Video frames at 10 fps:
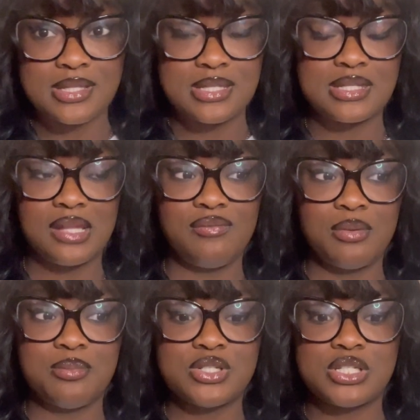instead of
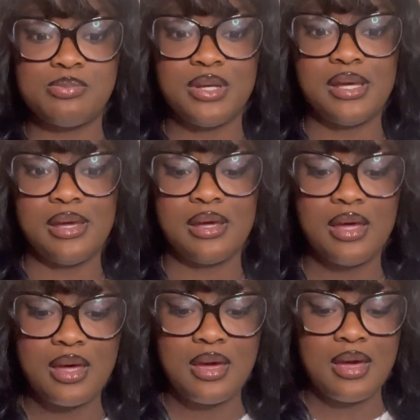them just being
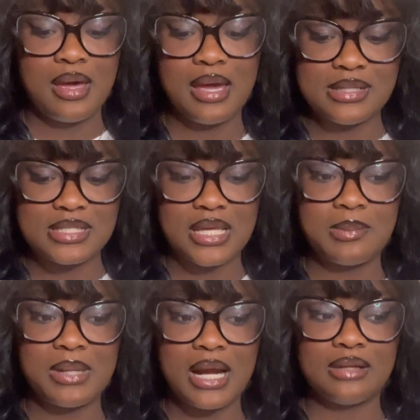a
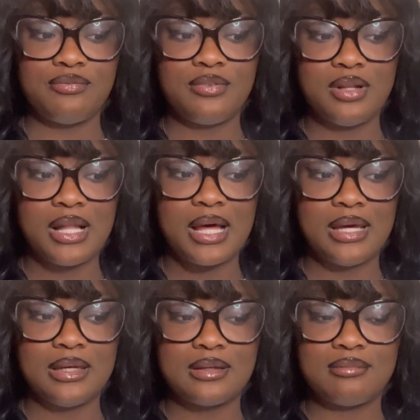team, and I feel
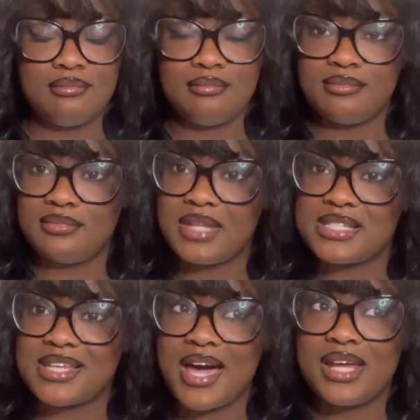like that's
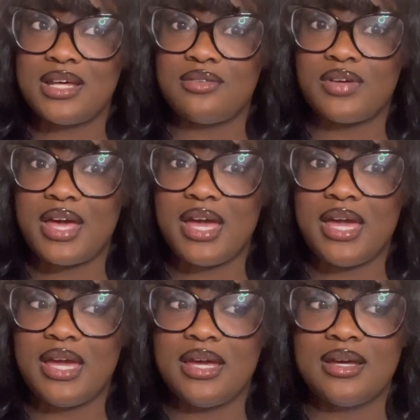kind of
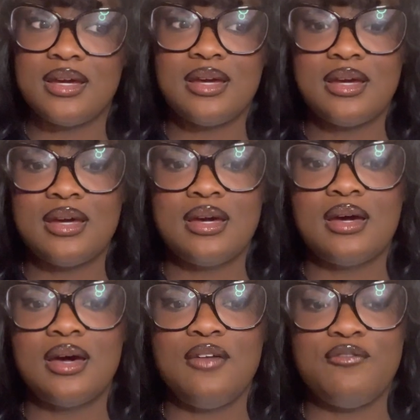a
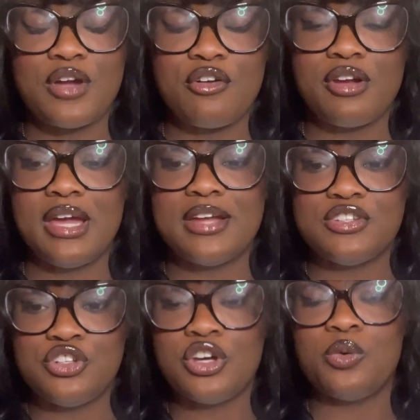very
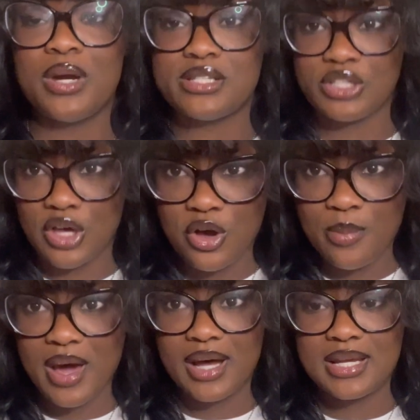good way to go
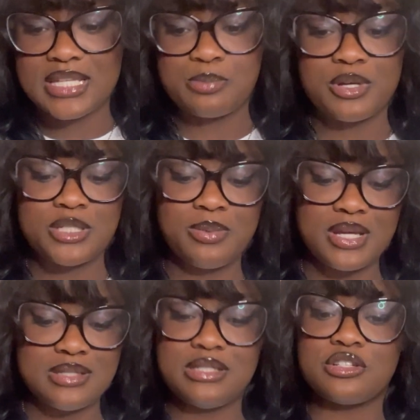about it, especially
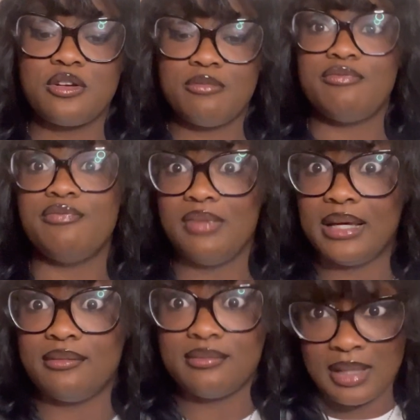because
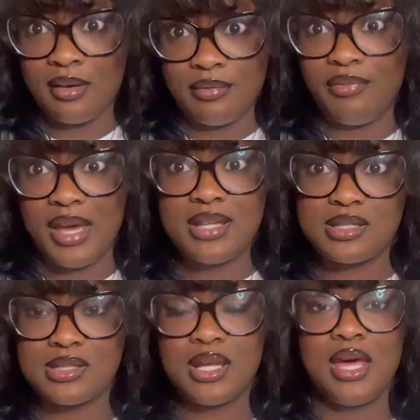they are
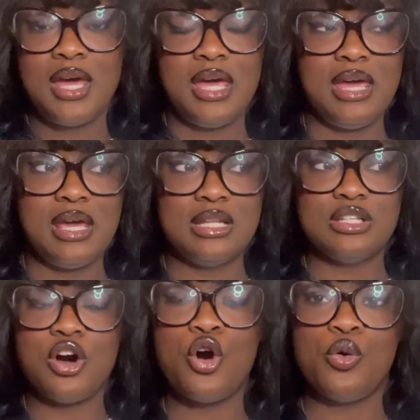vets in
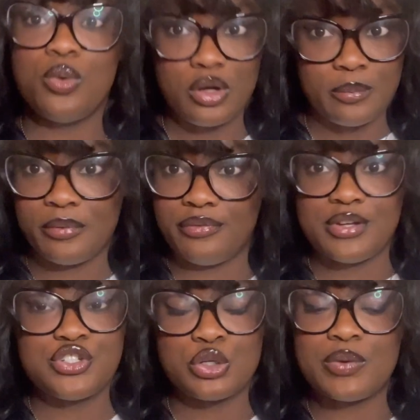the whole world of
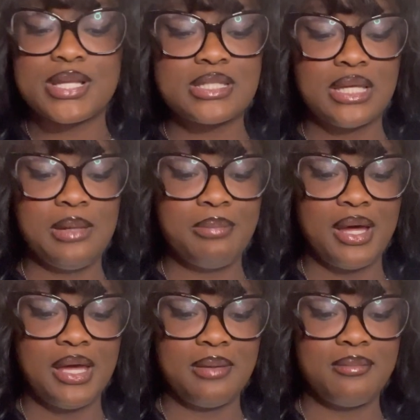professional wrestling, but